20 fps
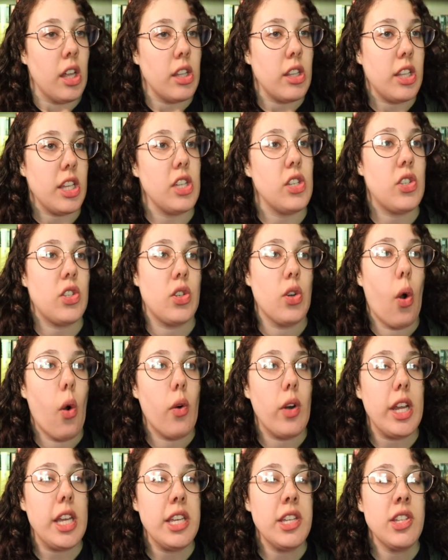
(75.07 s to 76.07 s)
these
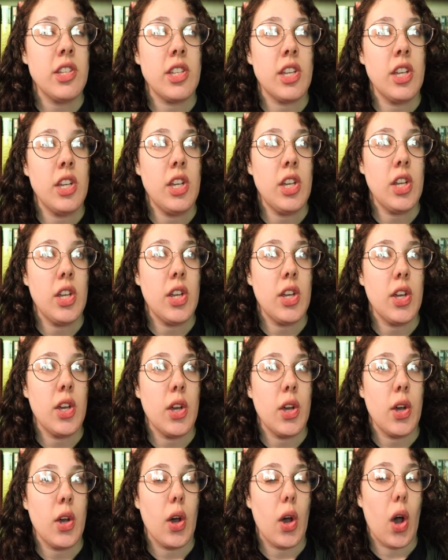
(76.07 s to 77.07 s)
stories
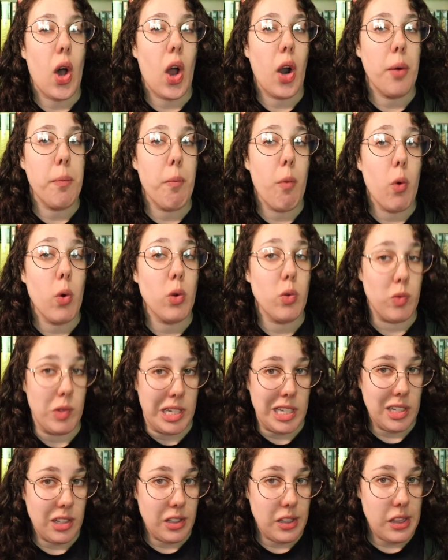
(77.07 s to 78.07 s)
are more
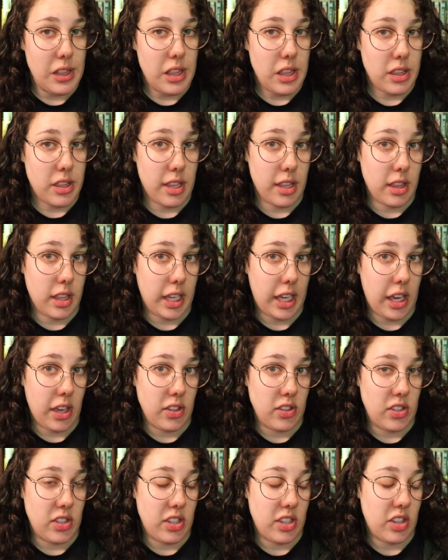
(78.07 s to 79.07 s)
real than the
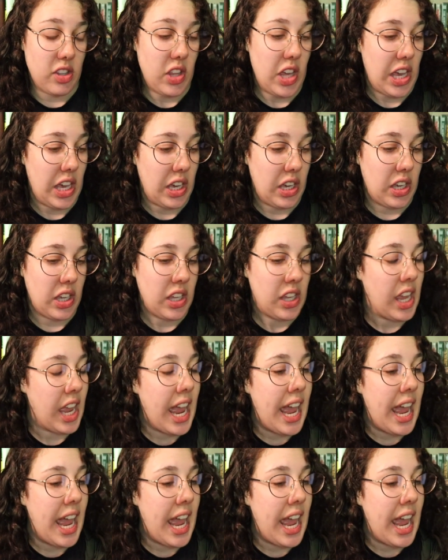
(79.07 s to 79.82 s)
kids think.